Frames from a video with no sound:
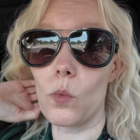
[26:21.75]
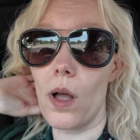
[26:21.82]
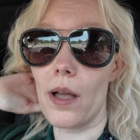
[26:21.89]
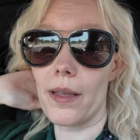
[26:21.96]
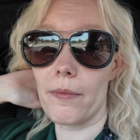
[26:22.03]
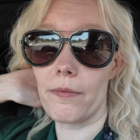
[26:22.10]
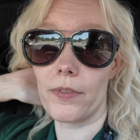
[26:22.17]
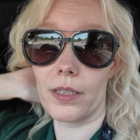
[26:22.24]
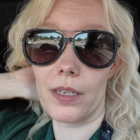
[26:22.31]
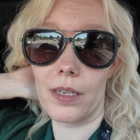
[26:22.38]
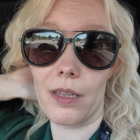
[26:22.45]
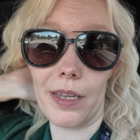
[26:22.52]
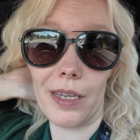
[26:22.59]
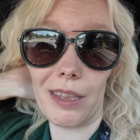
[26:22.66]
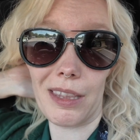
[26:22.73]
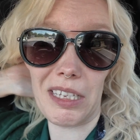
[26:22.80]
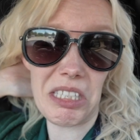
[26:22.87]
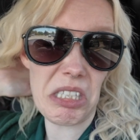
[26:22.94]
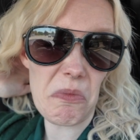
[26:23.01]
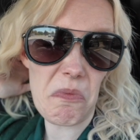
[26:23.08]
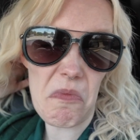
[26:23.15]
why I'm feeling like
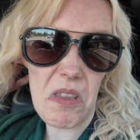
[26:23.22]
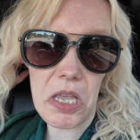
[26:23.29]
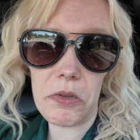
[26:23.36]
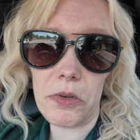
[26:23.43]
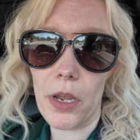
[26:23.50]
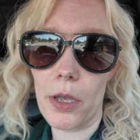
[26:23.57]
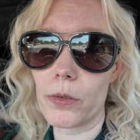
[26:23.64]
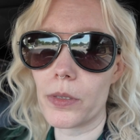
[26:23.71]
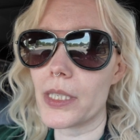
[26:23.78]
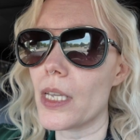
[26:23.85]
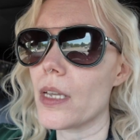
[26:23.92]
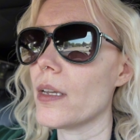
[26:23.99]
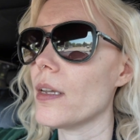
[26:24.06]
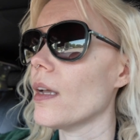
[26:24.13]
this. Who knows?